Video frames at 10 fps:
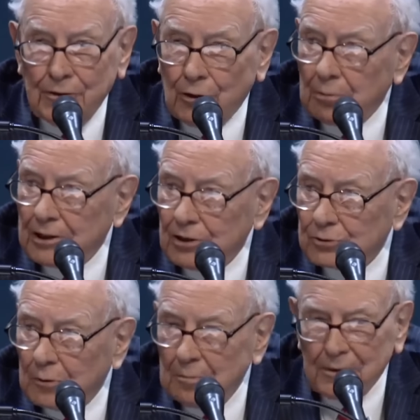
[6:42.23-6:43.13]
And nobody knows
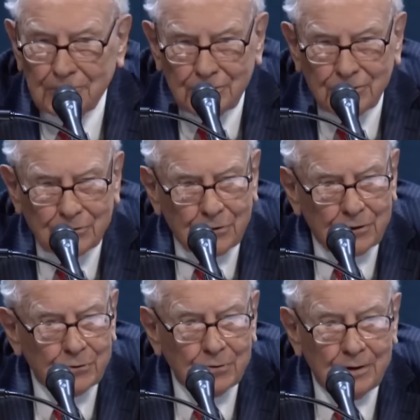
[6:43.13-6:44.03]
what business is going to
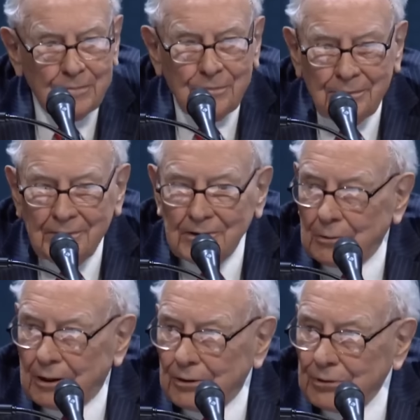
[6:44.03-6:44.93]
do
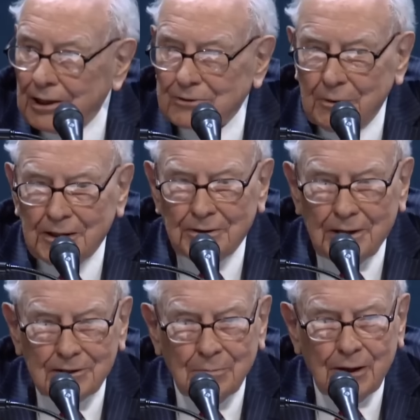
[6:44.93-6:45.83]
tomorrow, next week, or
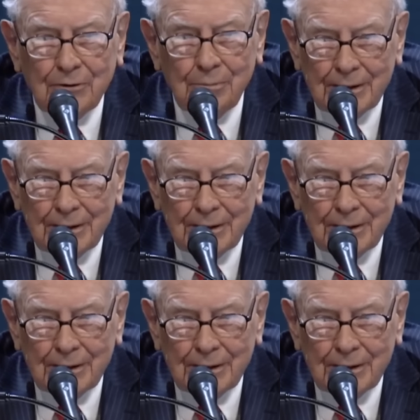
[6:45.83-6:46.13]
next month.